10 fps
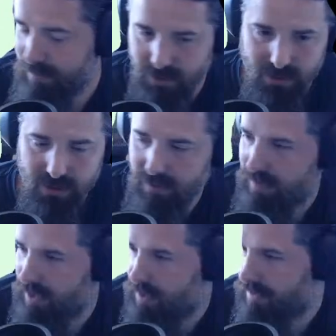obviously
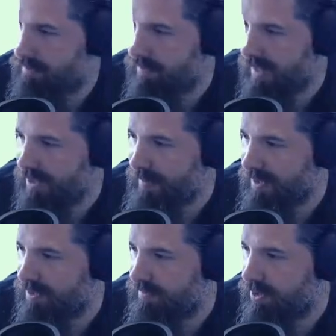the expected
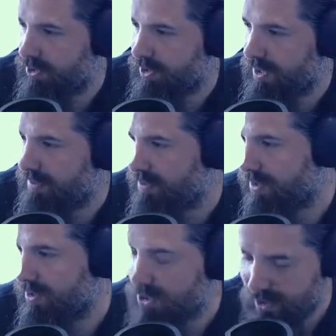version here is going to
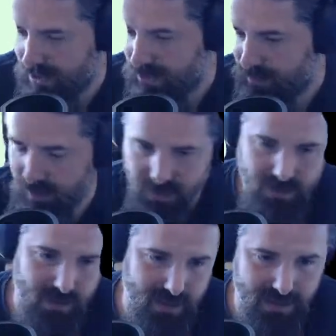change, but
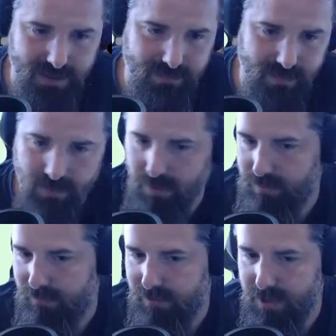that's a problem for
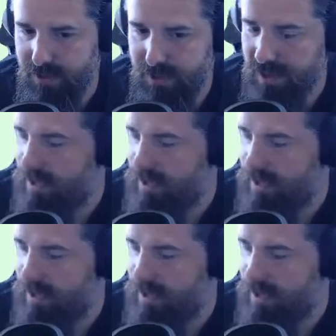another day.